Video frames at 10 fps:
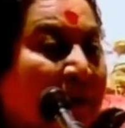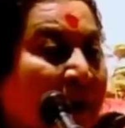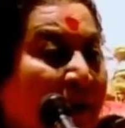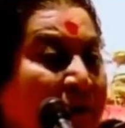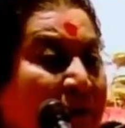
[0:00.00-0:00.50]

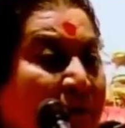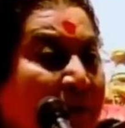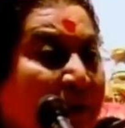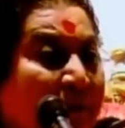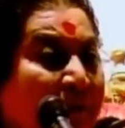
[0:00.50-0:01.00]
How she
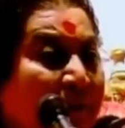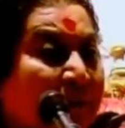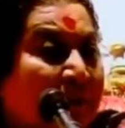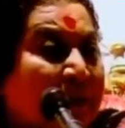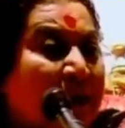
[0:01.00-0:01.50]
would have
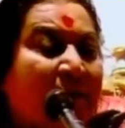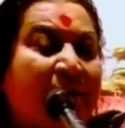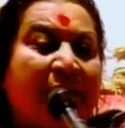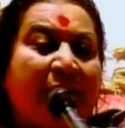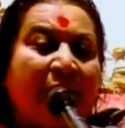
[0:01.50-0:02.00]

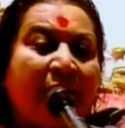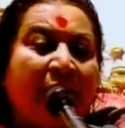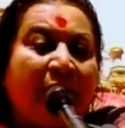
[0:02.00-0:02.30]
dealt with it?